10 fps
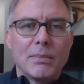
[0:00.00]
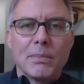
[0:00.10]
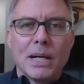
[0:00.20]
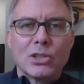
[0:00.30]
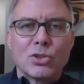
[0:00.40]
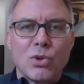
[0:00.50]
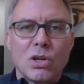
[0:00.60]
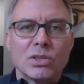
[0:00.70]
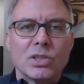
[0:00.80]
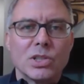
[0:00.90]
my
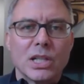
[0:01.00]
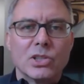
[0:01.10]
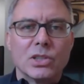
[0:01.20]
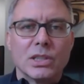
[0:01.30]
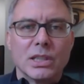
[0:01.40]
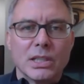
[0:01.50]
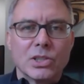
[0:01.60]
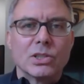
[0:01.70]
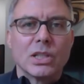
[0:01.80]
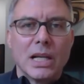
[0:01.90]
strong suggestion
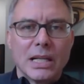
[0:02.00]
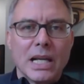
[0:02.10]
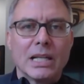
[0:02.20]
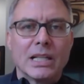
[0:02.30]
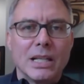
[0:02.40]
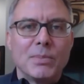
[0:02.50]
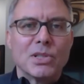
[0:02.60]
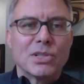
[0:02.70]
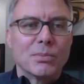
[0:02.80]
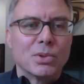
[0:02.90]
is, again, keep
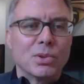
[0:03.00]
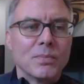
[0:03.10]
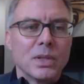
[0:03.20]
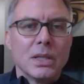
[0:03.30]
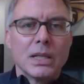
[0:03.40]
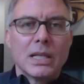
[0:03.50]
it simple